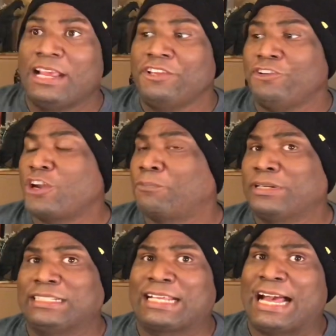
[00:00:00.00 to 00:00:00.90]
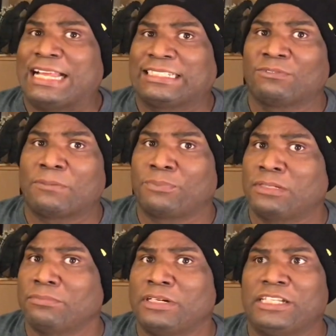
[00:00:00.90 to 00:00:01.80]
you could put this Godzilla with
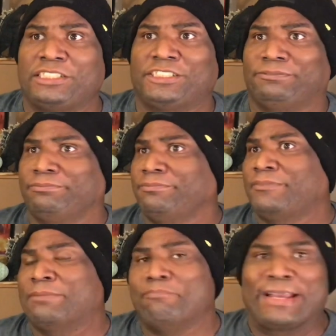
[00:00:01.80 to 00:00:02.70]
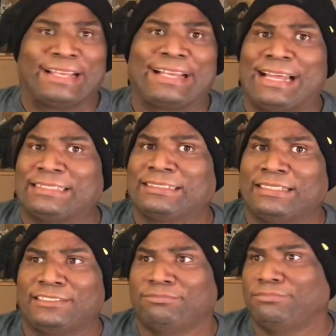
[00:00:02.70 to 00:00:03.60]
pretty much
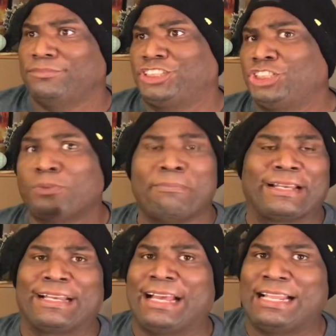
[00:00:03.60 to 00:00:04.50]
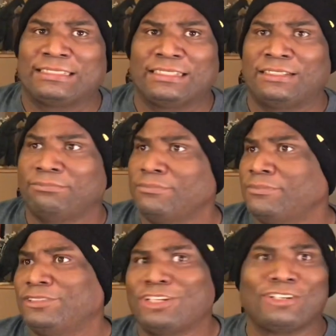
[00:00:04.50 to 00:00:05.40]
Mechagodzilla, Super Mechagodzilla,
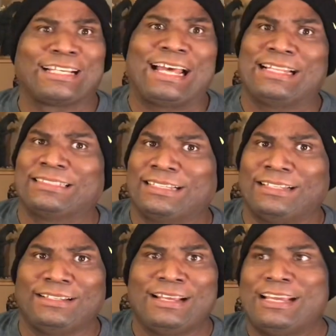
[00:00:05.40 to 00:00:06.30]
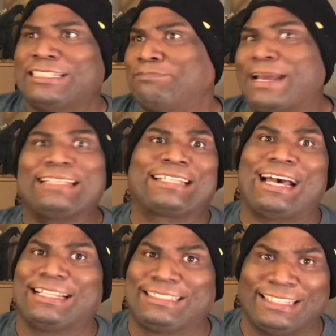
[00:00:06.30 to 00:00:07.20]
Little Godzilla, Space
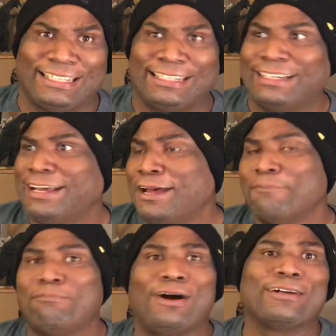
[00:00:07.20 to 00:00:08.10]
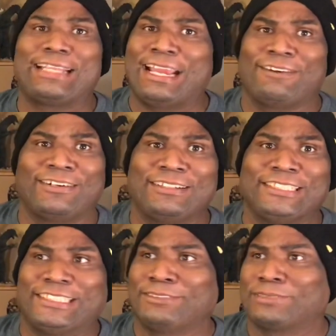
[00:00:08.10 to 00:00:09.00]
Godzilla, Mogera. You
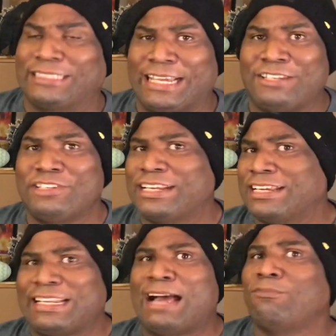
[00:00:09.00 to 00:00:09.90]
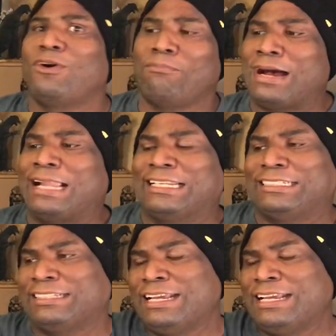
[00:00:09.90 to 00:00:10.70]
see what I'm saying? You get a lot more mileage as